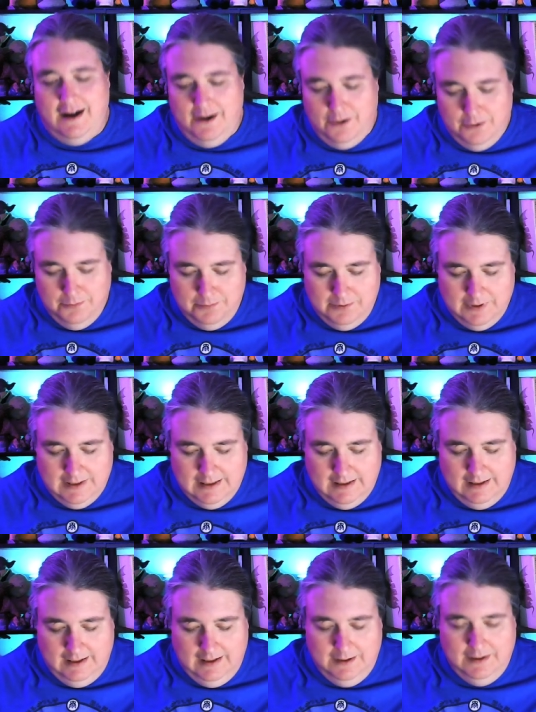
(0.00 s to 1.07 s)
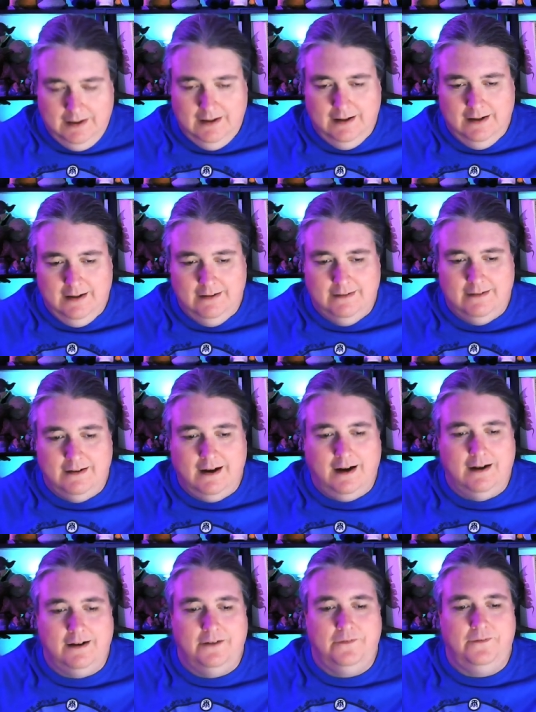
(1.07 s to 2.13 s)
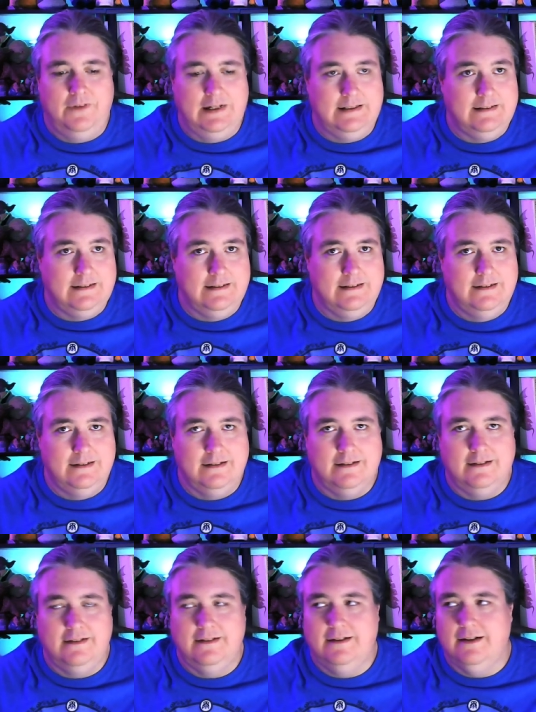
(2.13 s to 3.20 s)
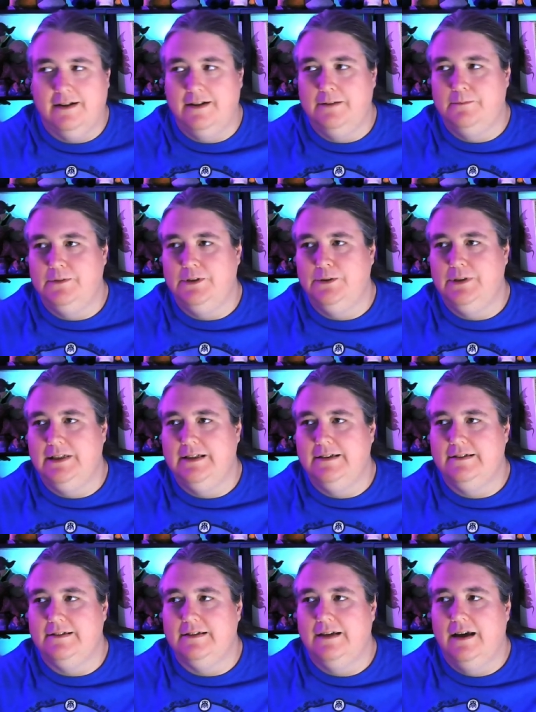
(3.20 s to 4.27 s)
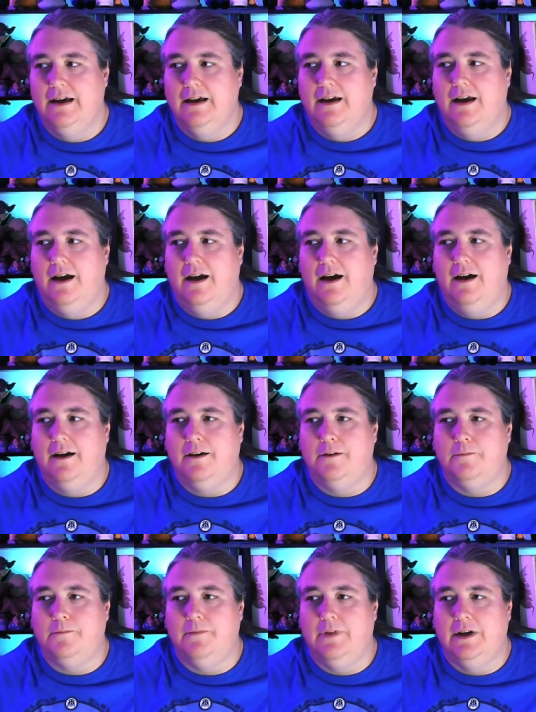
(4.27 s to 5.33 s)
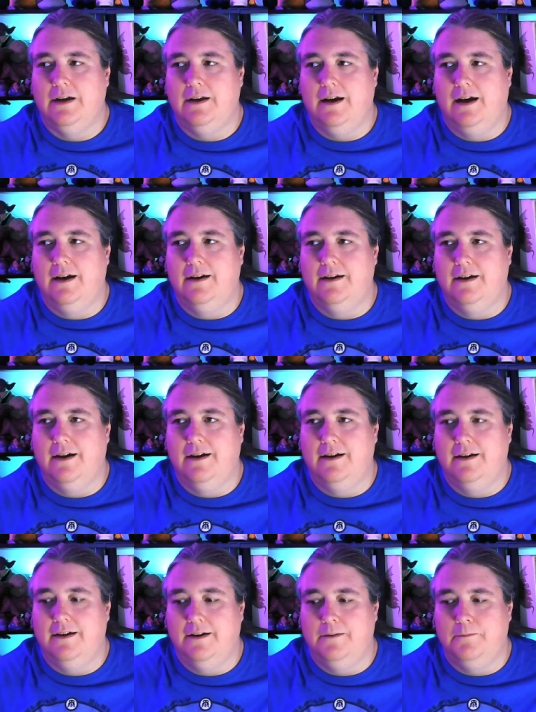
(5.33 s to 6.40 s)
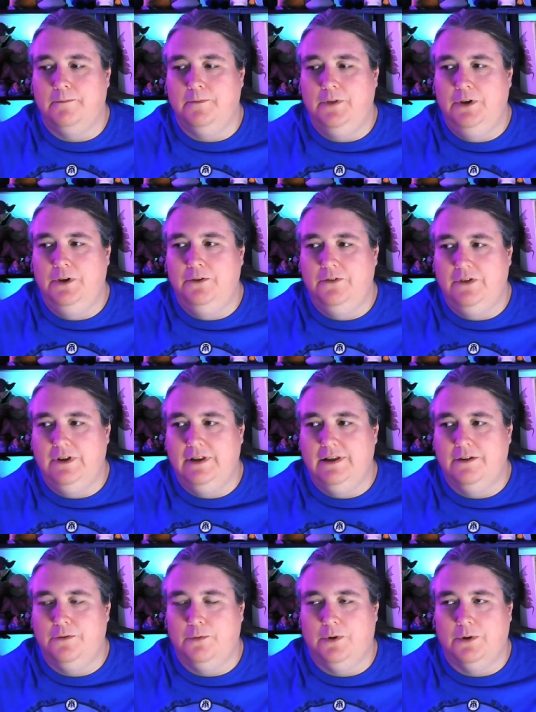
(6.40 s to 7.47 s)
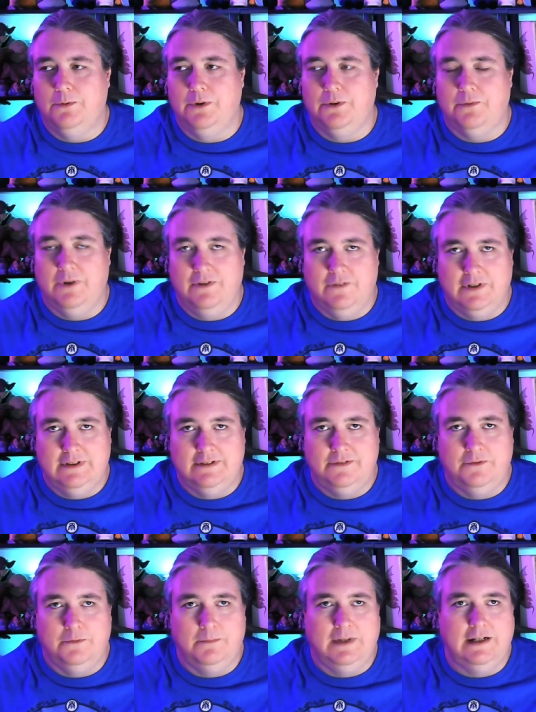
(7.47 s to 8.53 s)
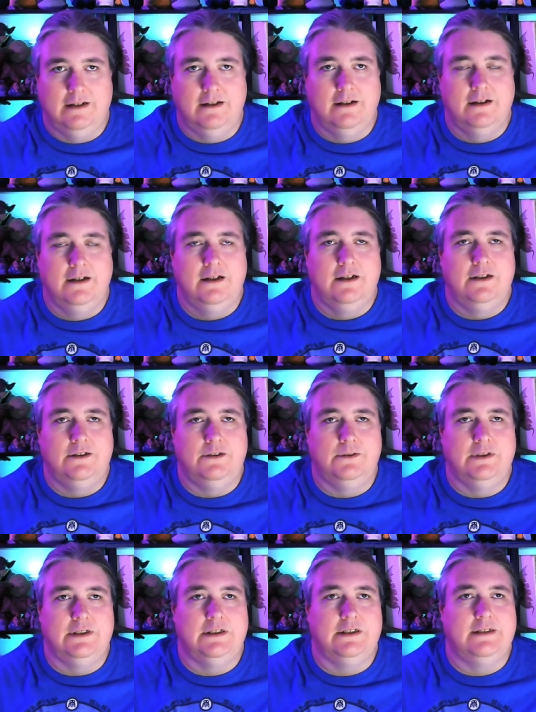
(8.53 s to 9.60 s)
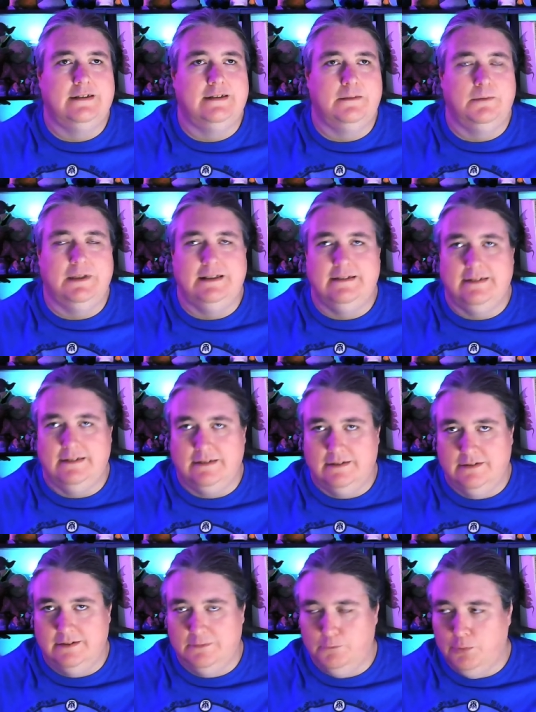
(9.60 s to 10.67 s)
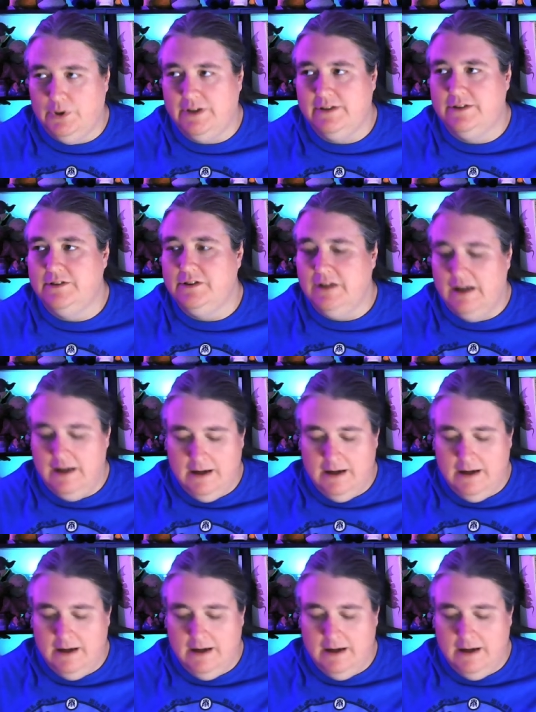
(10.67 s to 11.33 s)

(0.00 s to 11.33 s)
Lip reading: I hope that he is not offended that I am doing this. I am using this work with reverence for my Jewish siblings, sisters, and brothers.